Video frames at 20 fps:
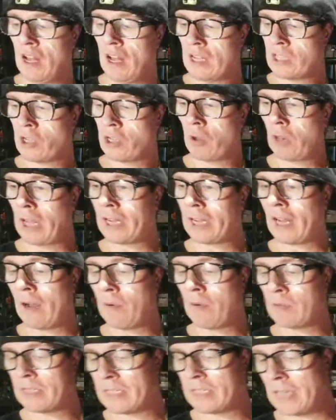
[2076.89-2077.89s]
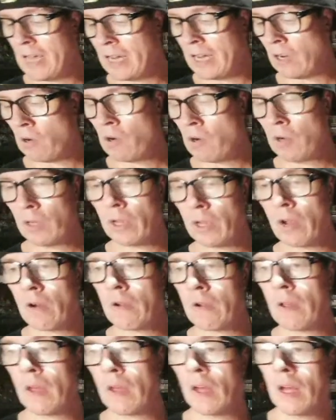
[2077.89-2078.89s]
So like I was saying
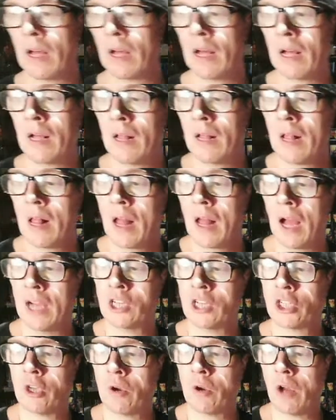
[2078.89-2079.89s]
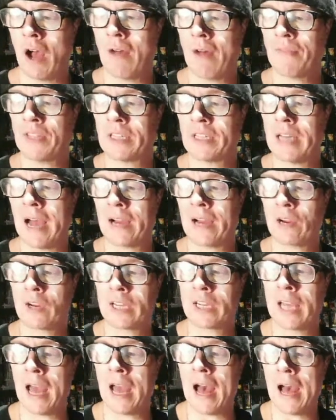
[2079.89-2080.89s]
earlier, I showed off the Tiger
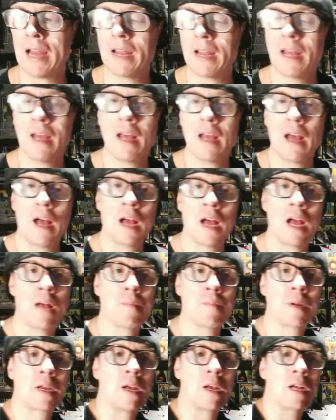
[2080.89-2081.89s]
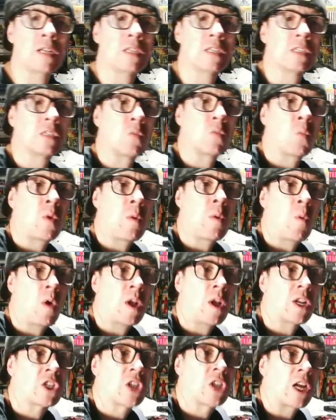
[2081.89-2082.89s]
Cat because we
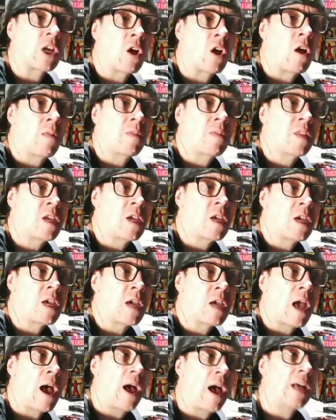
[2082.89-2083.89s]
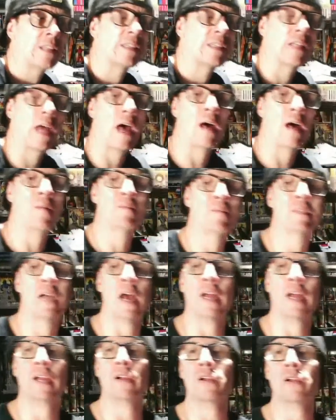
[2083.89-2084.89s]
want to check on the HasLab
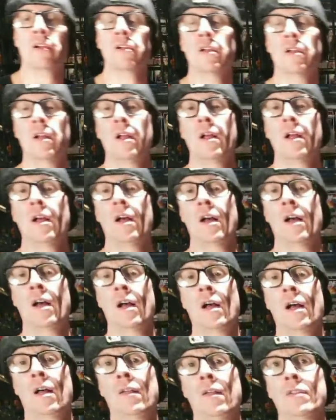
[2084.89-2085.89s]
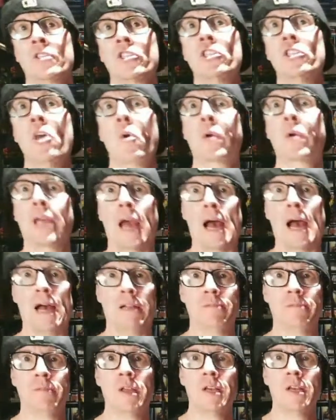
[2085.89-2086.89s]
Tiger Snowcat
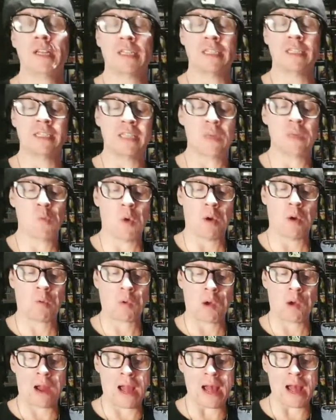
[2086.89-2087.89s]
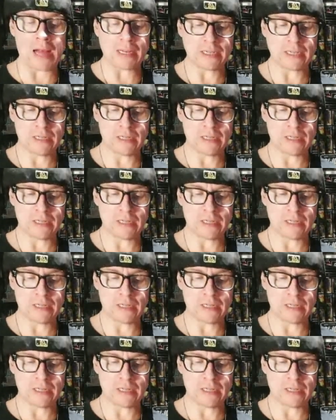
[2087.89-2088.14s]
to see where we're at.